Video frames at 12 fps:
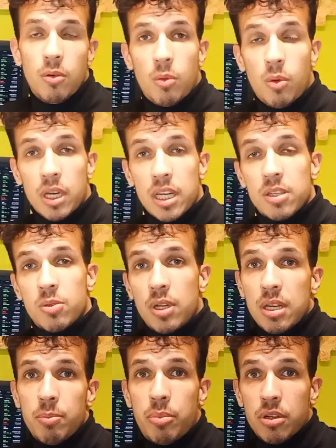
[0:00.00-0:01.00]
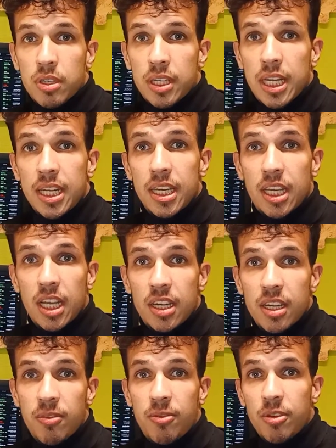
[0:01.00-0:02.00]
One as well important
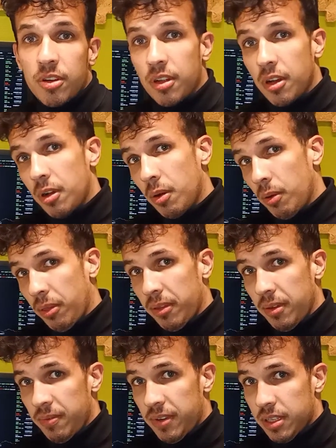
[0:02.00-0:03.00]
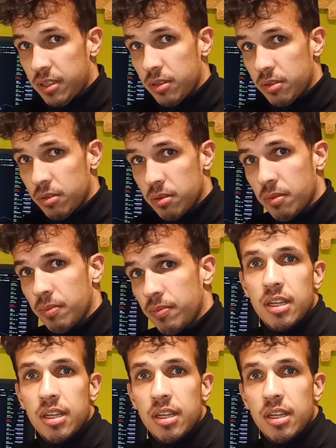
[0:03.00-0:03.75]
indicator for the growth investors